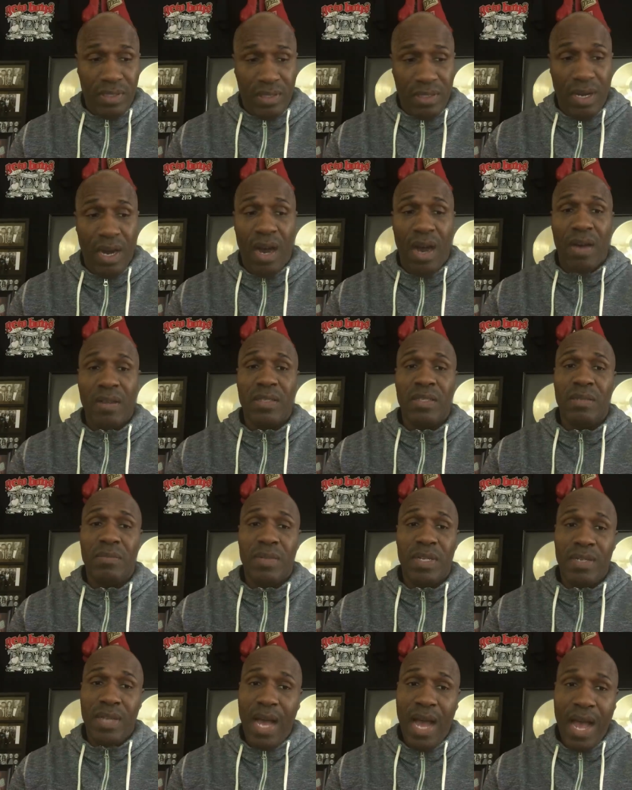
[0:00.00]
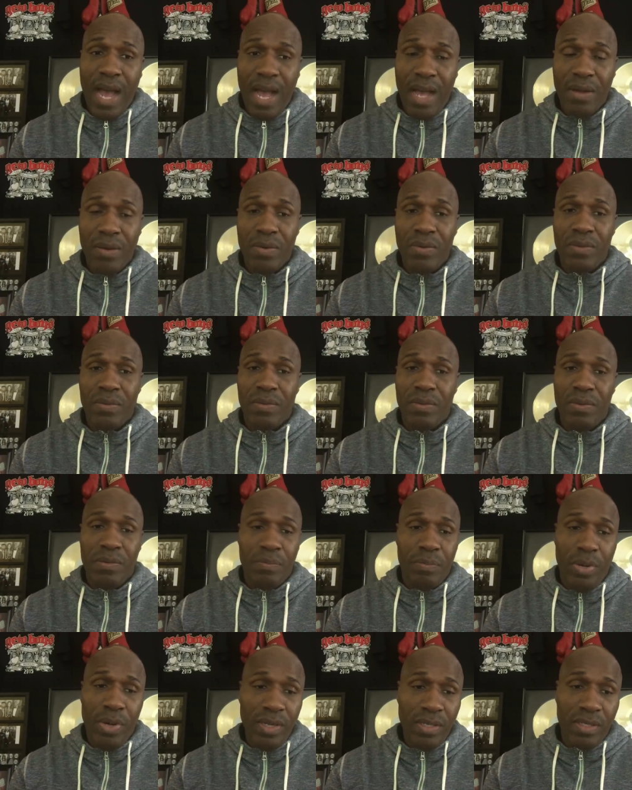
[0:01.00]
caused them to die, who, who
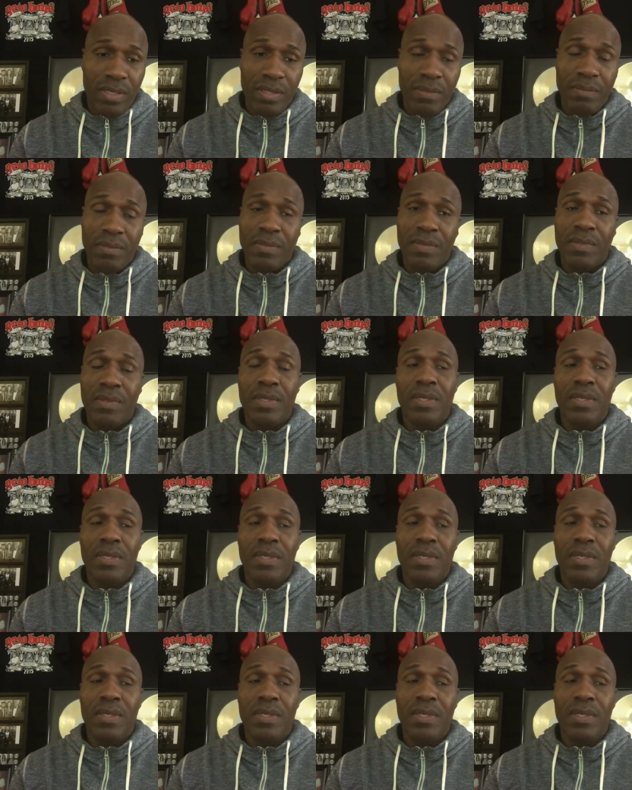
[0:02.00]
pushed him,